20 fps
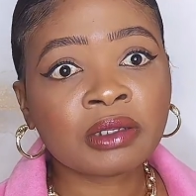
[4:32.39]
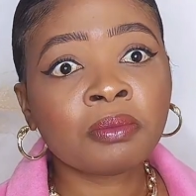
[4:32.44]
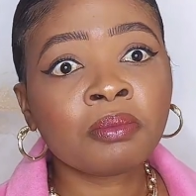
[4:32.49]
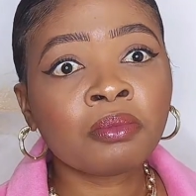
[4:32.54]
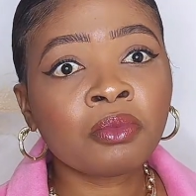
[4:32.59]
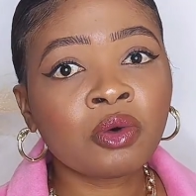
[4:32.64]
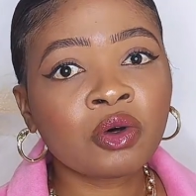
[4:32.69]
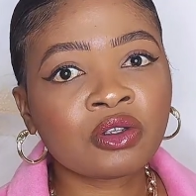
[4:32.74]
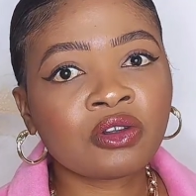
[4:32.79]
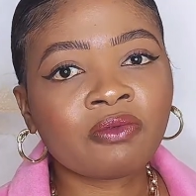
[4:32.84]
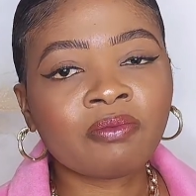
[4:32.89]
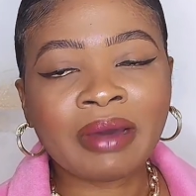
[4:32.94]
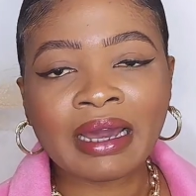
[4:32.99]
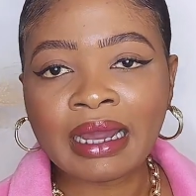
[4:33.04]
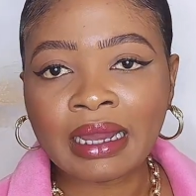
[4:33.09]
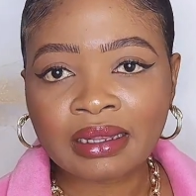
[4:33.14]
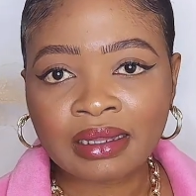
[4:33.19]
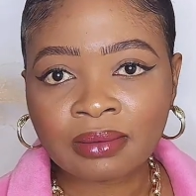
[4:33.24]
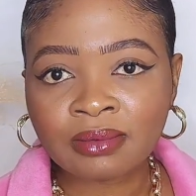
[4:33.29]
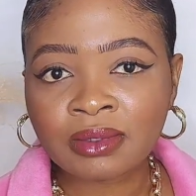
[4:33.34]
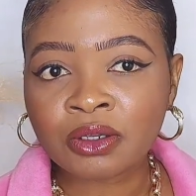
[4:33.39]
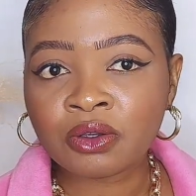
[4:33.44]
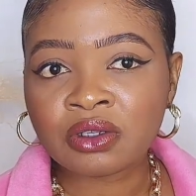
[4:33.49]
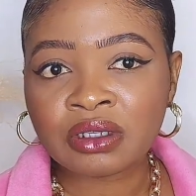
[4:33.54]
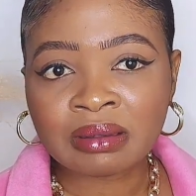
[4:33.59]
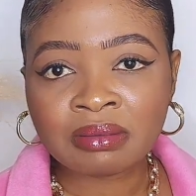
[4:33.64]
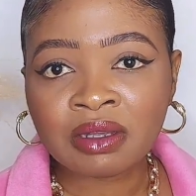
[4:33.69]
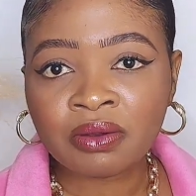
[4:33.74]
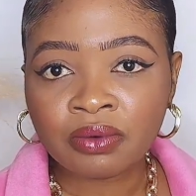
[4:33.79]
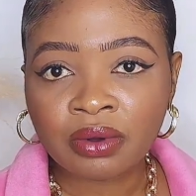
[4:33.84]
Most of my items that you
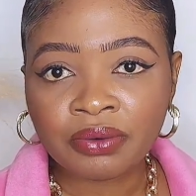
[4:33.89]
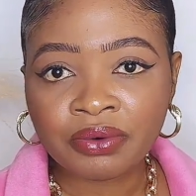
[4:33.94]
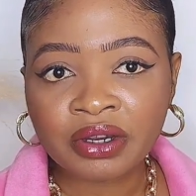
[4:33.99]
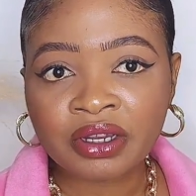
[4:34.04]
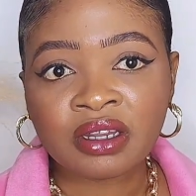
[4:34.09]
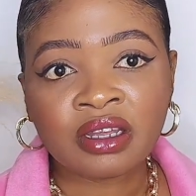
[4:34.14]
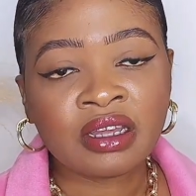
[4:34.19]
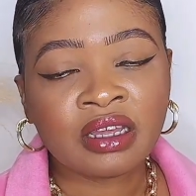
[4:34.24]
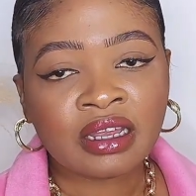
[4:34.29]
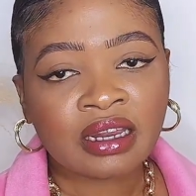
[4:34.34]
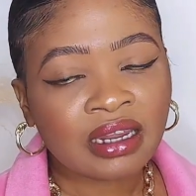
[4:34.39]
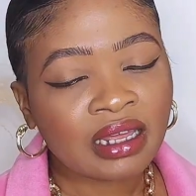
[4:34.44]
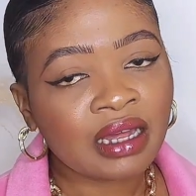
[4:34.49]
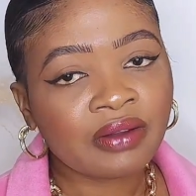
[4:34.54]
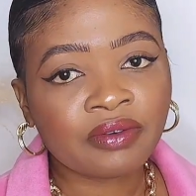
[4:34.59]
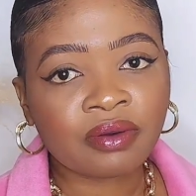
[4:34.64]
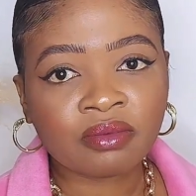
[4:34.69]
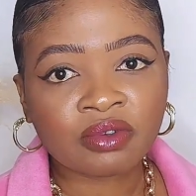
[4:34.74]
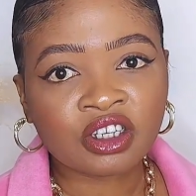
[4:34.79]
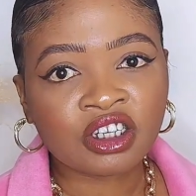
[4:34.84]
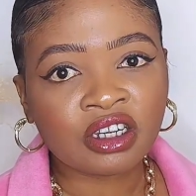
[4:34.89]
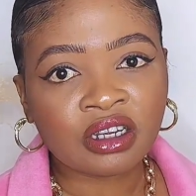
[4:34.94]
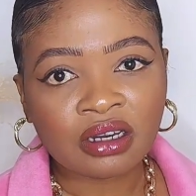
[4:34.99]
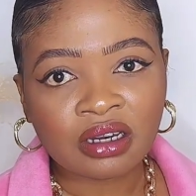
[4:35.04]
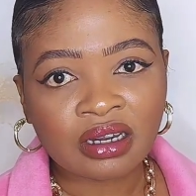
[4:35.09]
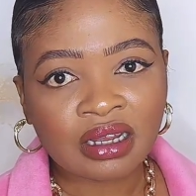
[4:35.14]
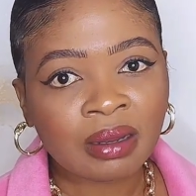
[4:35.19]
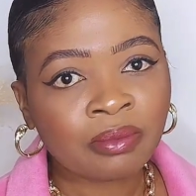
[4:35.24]
see me wearing, they are from Shein.